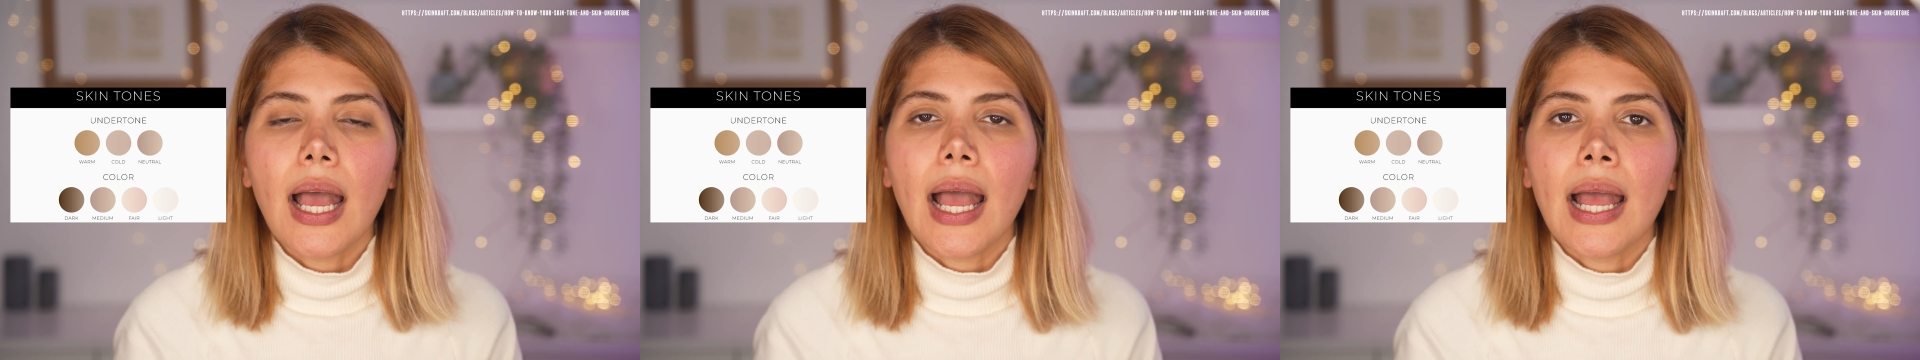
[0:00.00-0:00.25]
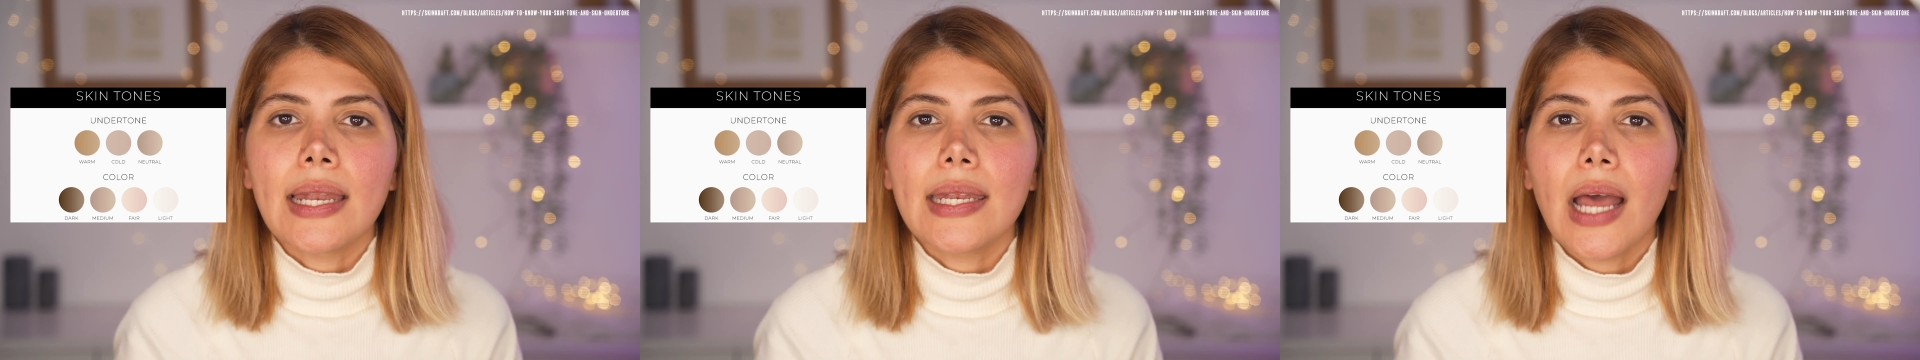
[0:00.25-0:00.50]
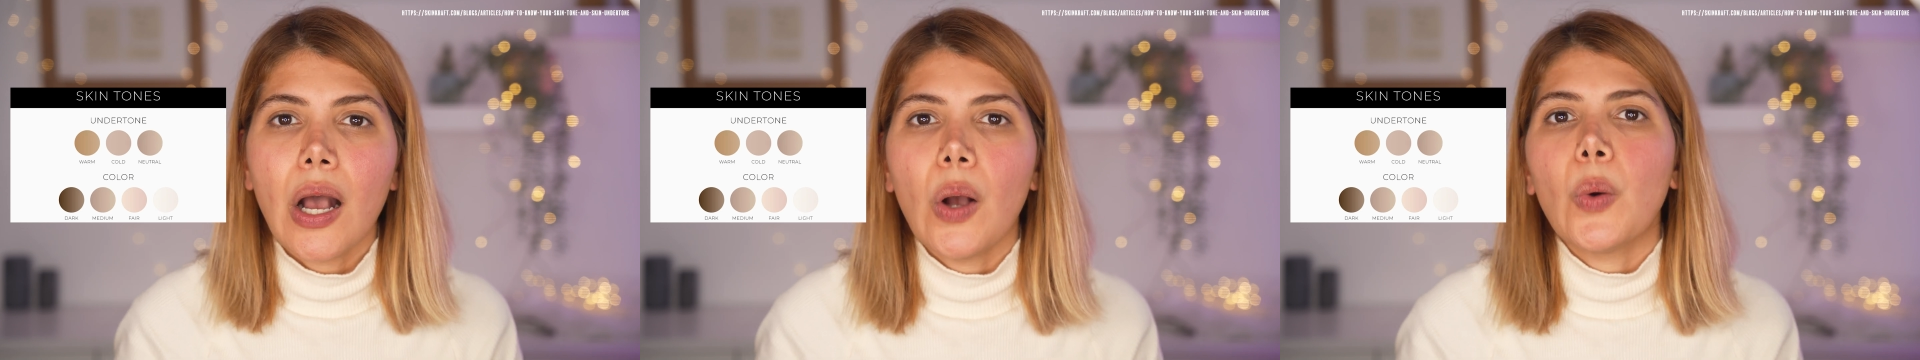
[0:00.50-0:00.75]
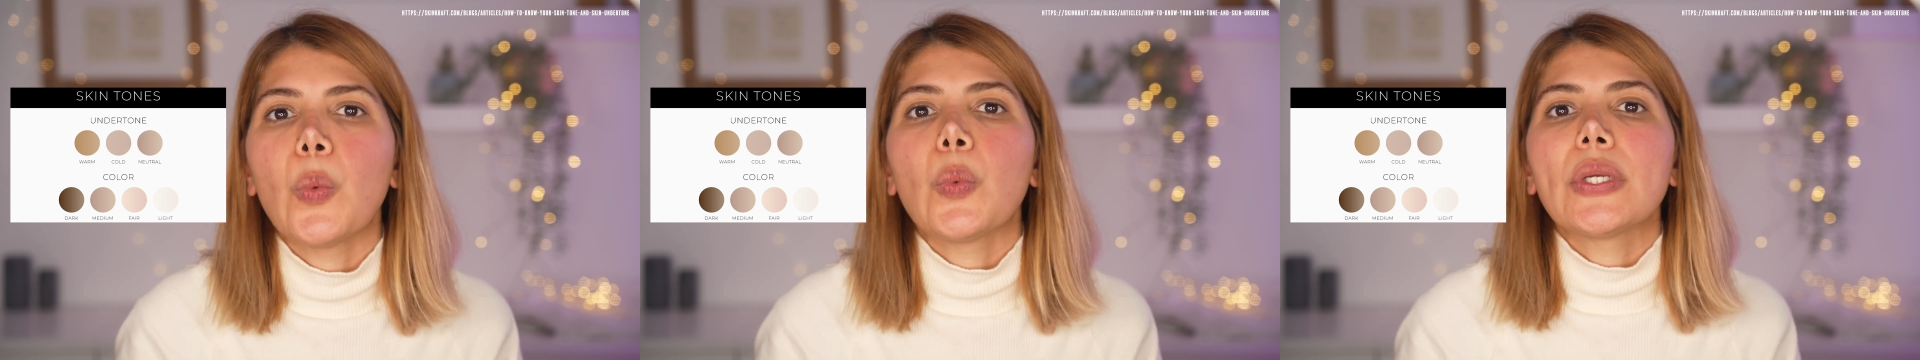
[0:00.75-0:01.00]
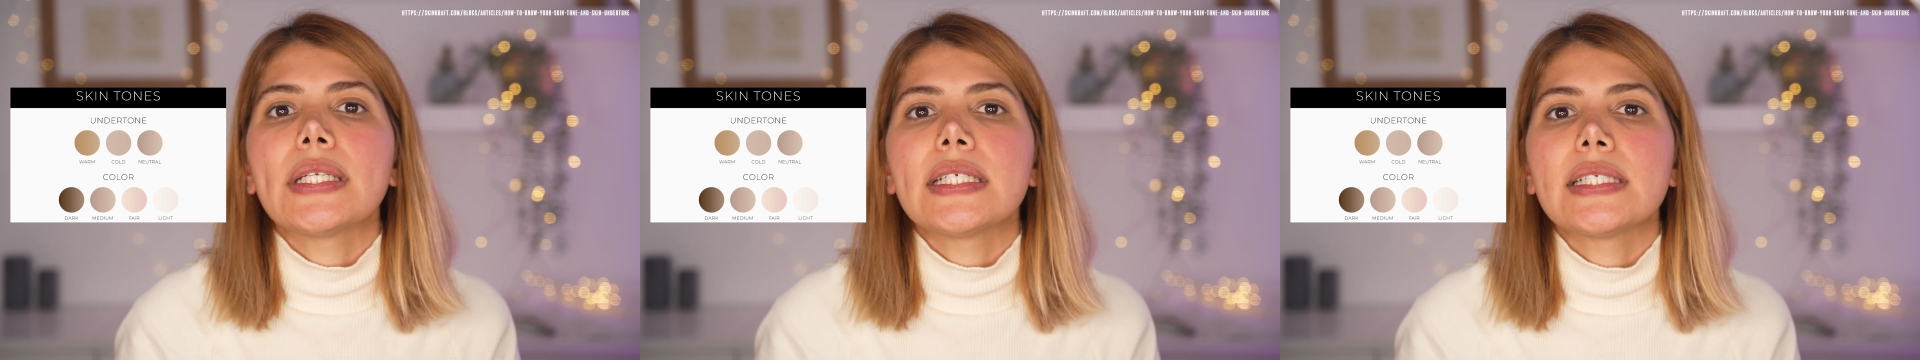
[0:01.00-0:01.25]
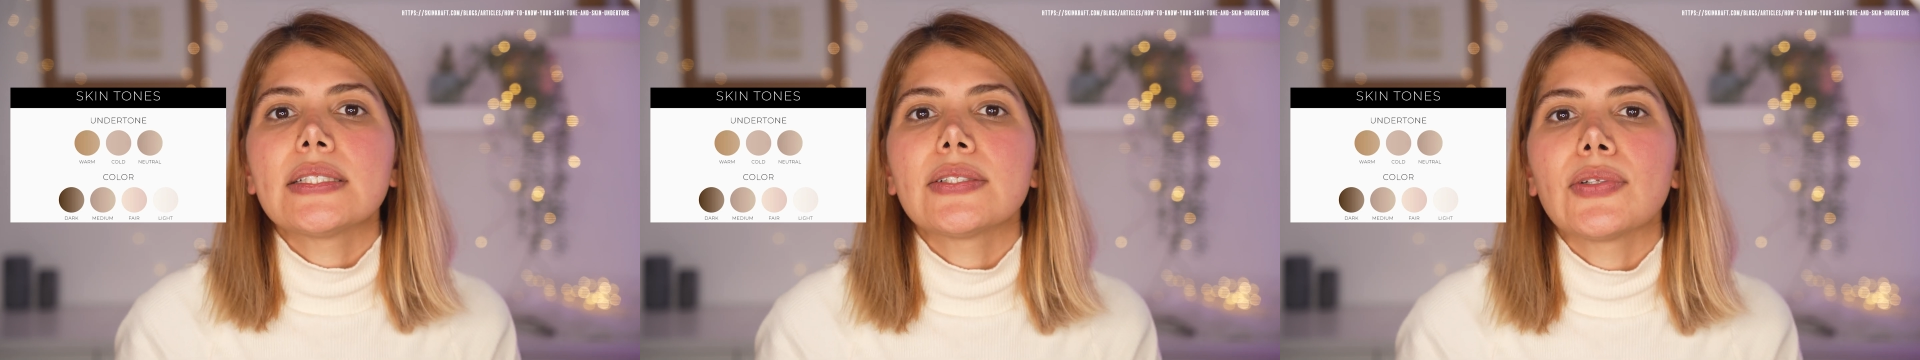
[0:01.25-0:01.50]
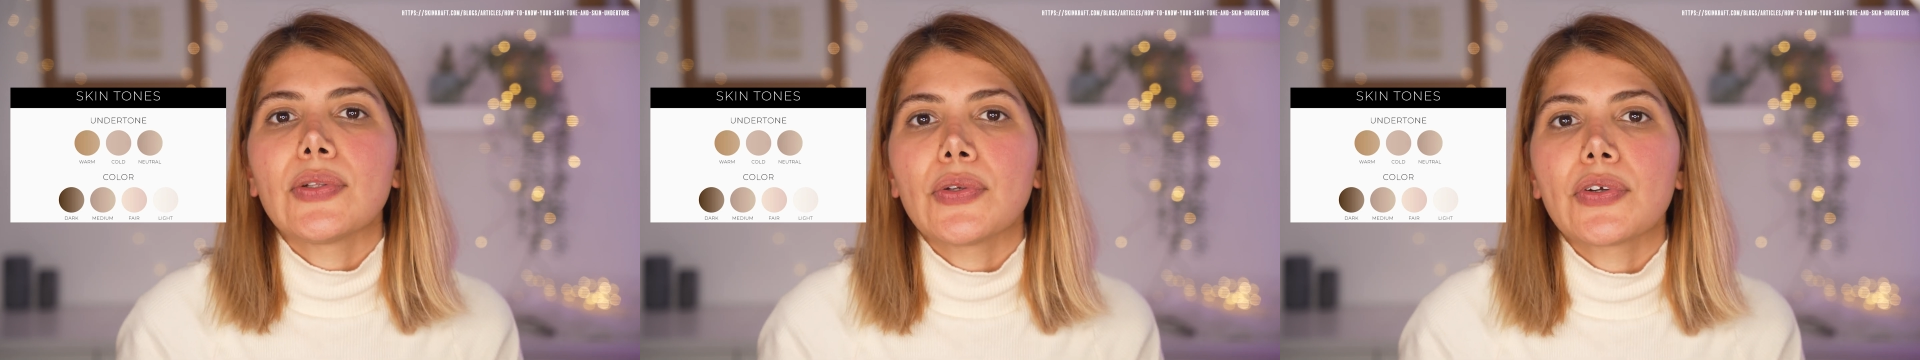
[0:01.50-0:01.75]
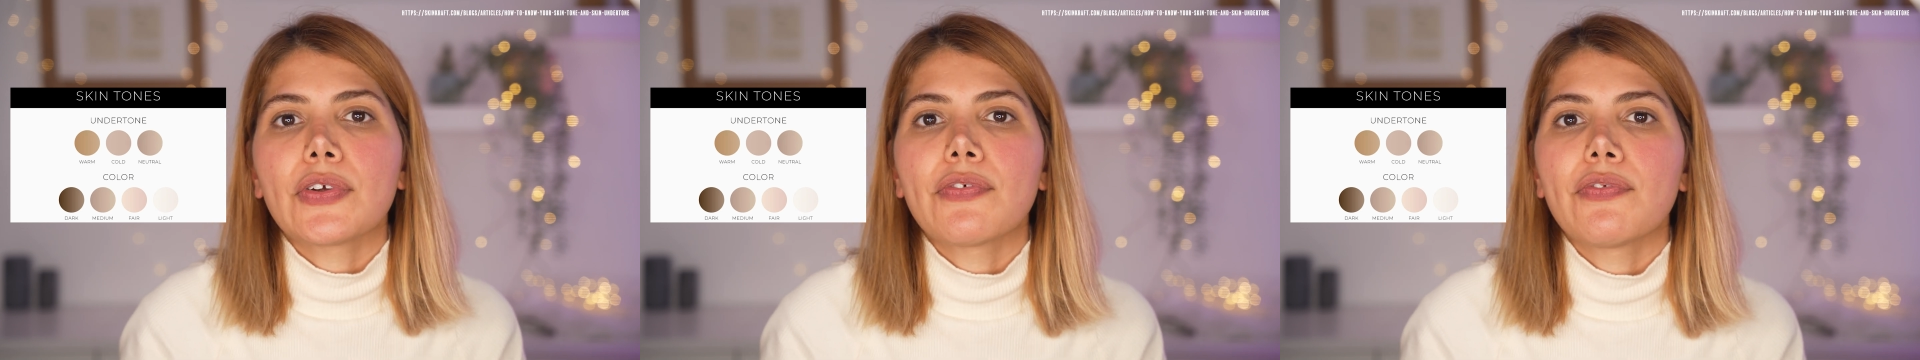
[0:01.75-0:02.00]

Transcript: and now we need to look